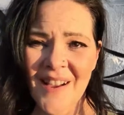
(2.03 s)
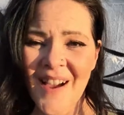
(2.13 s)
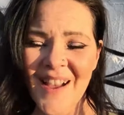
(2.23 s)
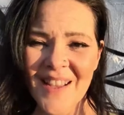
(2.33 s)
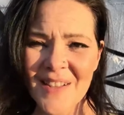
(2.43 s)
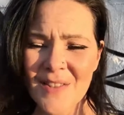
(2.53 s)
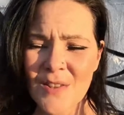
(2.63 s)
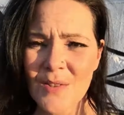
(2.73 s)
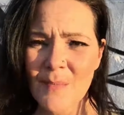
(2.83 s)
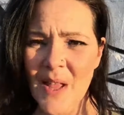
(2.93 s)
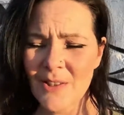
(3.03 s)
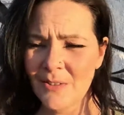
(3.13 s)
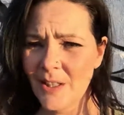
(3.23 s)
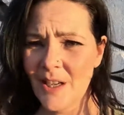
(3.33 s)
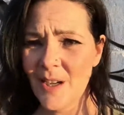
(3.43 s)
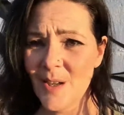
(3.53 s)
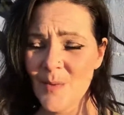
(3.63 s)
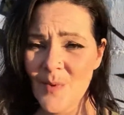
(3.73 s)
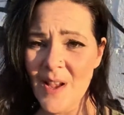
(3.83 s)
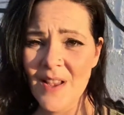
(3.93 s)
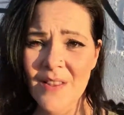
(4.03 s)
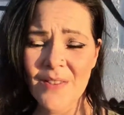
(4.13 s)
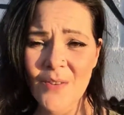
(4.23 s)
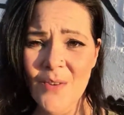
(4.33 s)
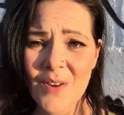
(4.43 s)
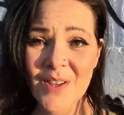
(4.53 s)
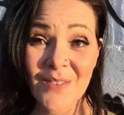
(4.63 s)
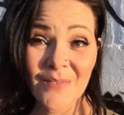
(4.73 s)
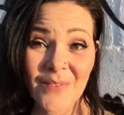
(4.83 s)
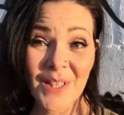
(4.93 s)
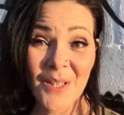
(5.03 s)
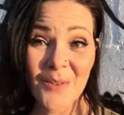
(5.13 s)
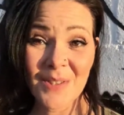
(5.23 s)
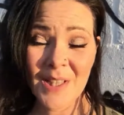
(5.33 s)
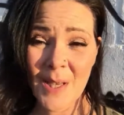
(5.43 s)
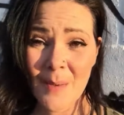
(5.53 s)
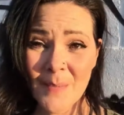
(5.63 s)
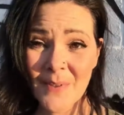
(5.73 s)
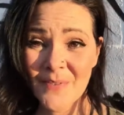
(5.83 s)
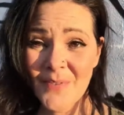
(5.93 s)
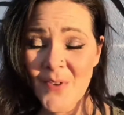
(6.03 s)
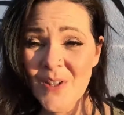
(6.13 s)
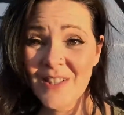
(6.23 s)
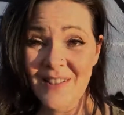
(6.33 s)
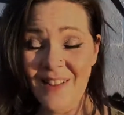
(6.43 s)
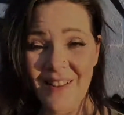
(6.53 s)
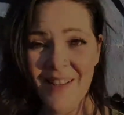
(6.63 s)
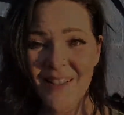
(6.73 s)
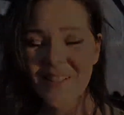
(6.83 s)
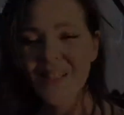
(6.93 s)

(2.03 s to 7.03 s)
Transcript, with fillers: Hi, Susan Bachelder here with your video tip for today.